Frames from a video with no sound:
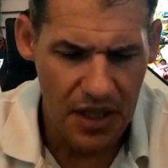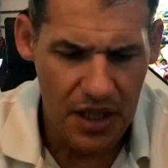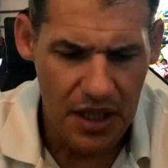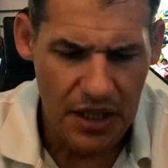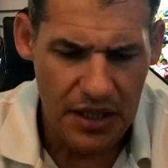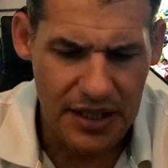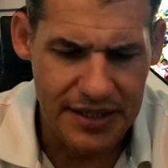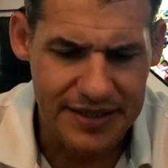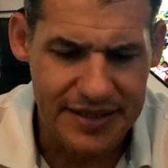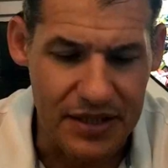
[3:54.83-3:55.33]

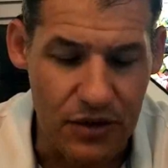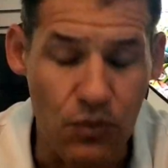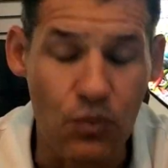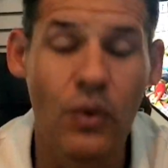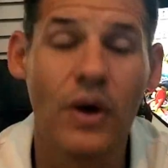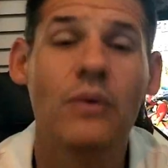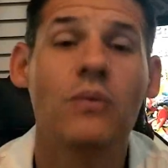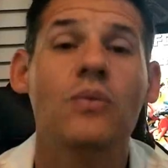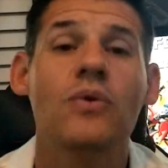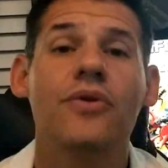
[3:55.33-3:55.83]
Let's see,
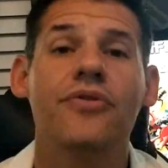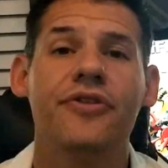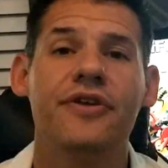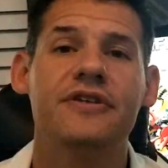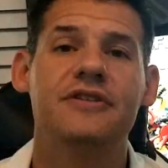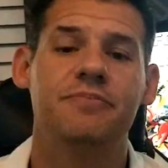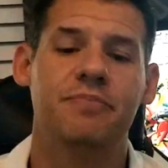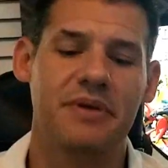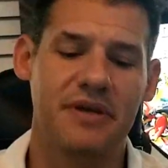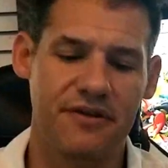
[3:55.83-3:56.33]
when will this
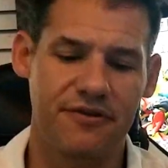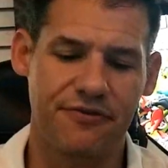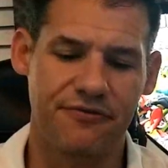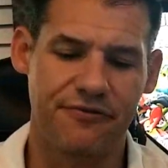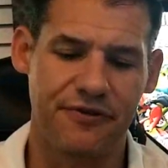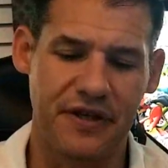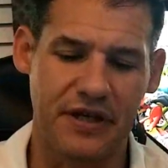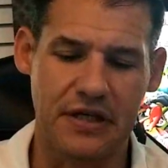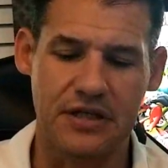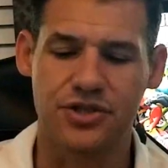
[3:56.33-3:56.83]
be
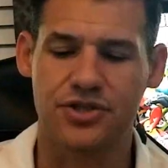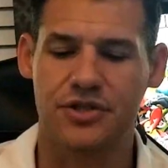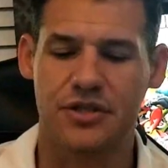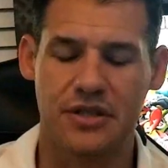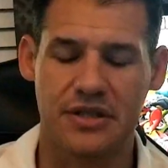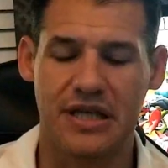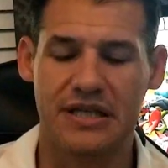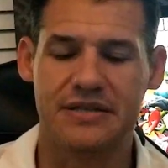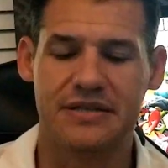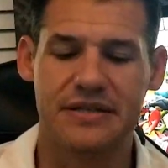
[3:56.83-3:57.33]
finished?
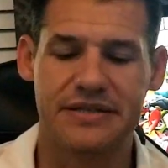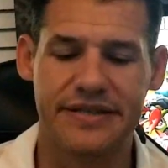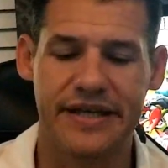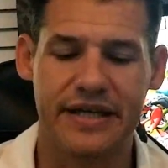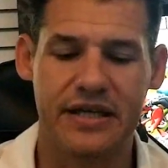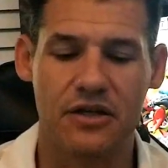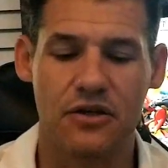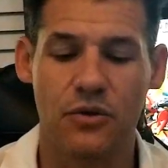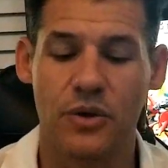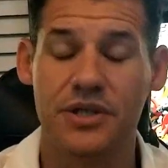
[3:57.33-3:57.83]
That's the
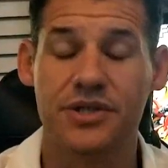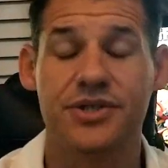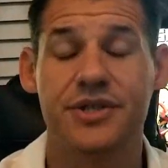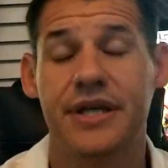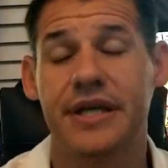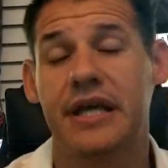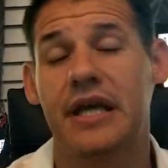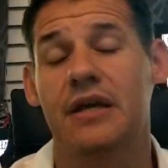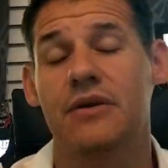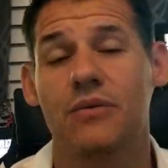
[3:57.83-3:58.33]
second question I
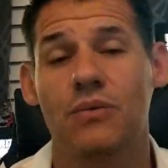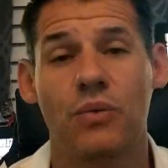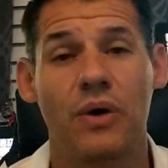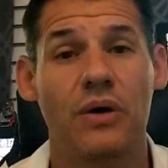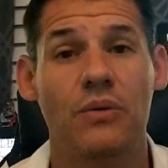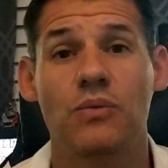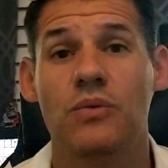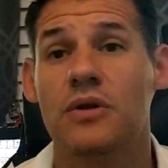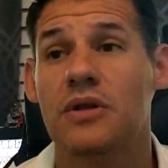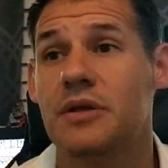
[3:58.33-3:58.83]
get.
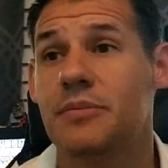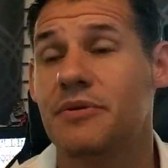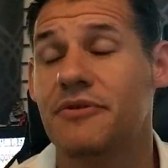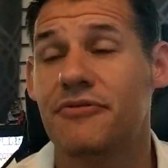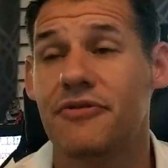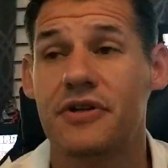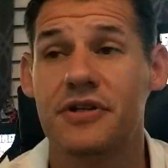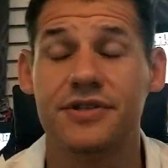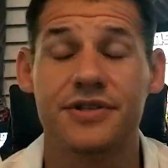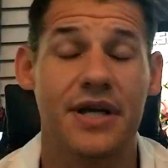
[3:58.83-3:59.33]
When will it be
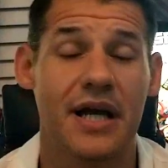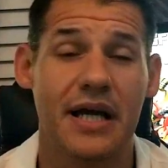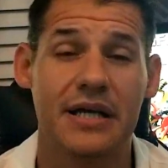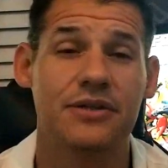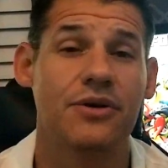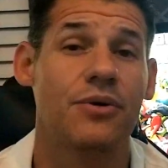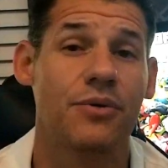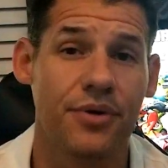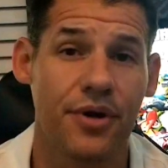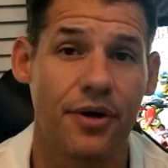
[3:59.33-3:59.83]
finished? I
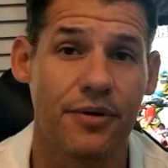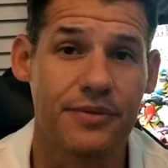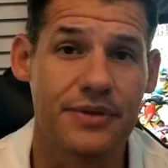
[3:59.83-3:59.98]
don't know.